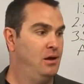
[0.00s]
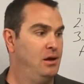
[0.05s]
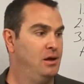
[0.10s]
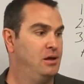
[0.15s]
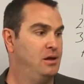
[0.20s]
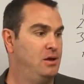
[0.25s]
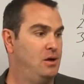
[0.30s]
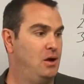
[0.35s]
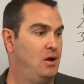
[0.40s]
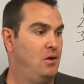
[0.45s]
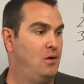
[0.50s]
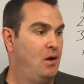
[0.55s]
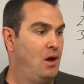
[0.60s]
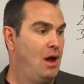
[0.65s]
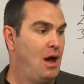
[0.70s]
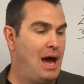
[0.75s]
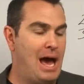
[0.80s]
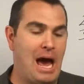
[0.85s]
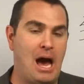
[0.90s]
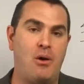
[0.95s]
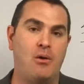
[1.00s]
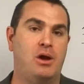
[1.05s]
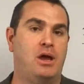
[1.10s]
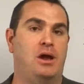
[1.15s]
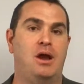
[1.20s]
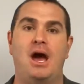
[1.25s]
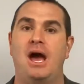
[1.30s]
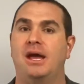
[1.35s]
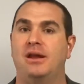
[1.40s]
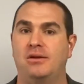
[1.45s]
you know, how
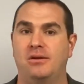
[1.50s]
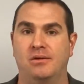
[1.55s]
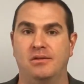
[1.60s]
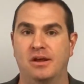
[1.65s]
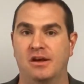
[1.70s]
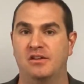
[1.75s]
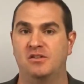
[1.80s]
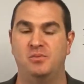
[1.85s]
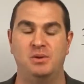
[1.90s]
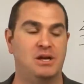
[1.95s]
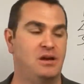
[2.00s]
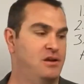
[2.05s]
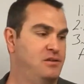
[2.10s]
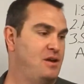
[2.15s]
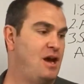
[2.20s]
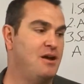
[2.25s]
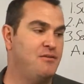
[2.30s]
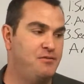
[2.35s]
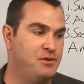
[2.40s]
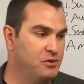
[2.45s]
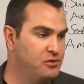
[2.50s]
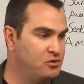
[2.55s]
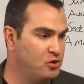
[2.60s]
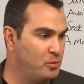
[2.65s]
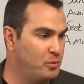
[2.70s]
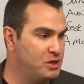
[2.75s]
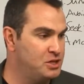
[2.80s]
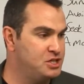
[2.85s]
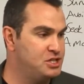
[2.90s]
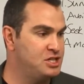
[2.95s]
can I do this because I feel so
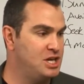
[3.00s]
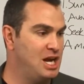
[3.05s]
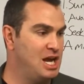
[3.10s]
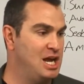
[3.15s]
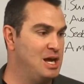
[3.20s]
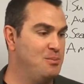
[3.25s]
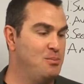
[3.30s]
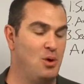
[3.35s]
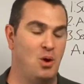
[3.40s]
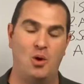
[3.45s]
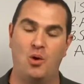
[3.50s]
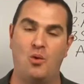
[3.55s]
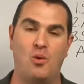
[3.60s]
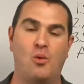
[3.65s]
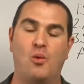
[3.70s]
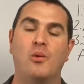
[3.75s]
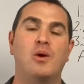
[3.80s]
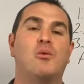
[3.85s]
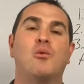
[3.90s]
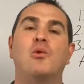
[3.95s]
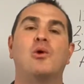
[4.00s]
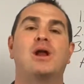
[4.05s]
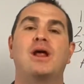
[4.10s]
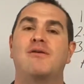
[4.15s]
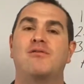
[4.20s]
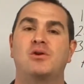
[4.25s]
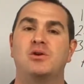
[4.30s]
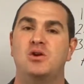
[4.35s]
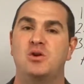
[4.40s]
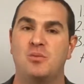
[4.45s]
much shame, or
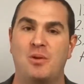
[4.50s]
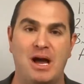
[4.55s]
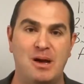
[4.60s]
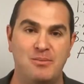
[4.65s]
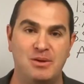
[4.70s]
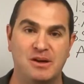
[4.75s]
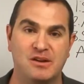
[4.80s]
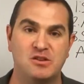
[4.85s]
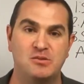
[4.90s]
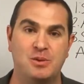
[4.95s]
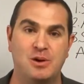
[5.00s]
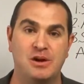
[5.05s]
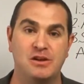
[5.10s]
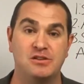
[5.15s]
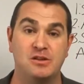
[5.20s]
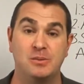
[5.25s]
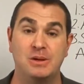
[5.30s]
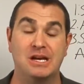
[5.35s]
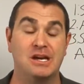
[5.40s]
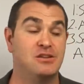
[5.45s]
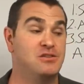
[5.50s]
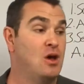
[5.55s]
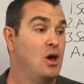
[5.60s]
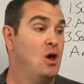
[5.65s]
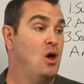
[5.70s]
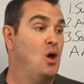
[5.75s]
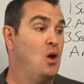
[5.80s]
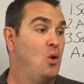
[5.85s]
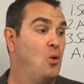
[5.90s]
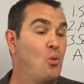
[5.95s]
whatever you might be experiencing, because
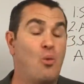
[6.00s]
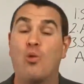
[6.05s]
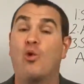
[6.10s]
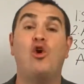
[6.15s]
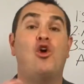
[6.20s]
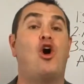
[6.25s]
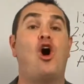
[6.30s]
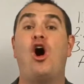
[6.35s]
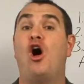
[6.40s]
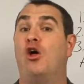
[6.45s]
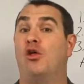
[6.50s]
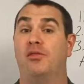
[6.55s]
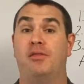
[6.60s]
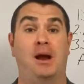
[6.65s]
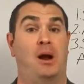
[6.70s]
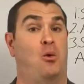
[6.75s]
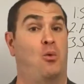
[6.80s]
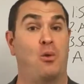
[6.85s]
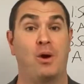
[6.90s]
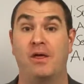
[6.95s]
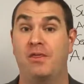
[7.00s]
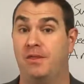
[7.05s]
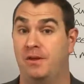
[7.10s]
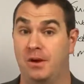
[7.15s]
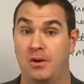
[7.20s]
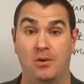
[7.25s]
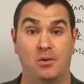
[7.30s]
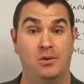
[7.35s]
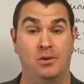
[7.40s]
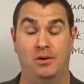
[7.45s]
we're all there with
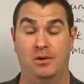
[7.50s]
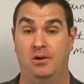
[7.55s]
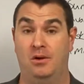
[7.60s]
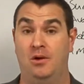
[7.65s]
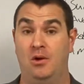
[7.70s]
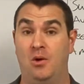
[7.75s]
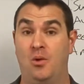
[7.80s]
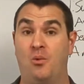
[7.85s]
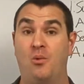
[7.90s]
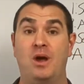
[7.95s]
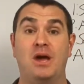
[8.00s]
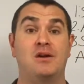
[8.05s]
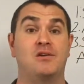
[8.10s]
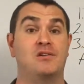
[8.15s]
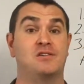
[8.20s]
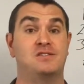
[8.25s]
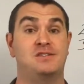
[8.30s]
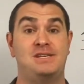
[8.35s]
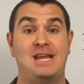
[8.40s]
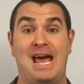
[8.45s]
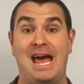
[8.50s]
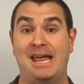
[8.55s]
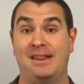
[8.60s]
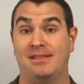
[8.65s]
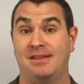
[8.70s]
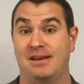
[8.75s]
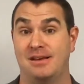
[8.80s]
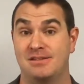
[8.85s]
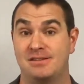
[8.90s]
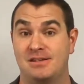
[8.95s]
you. We
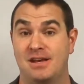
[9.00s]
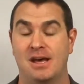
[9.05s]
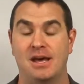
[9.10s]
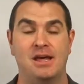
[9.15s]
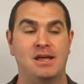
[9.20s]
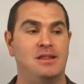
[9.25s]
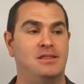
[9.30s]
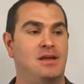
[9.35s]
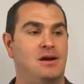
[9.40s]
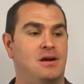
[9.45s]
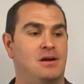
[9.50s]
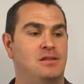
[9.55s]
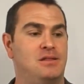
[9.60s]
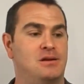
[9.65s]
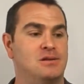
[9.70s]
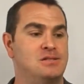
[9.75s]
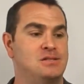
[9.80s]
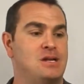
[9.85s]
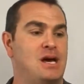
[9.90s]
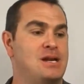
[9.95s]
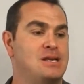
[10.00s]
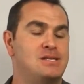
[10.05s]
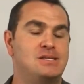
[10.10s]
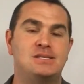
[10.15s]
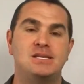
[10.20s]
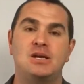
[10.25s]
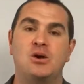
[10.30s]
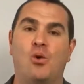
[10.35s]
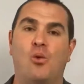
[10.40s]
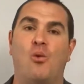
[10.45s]
understand this. there's not a
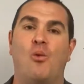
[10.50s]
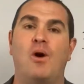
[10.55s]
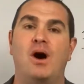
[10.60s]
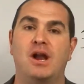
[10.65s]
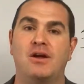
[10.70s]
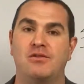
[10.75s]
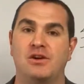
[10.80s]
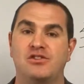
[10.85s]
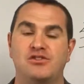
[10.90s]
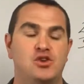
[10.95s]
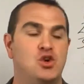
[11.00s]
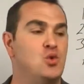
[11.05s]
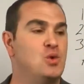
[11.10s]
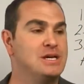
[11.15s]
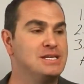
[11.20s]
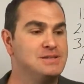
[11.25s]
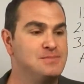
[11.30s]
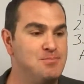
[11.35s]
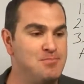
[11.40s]
single one of us who has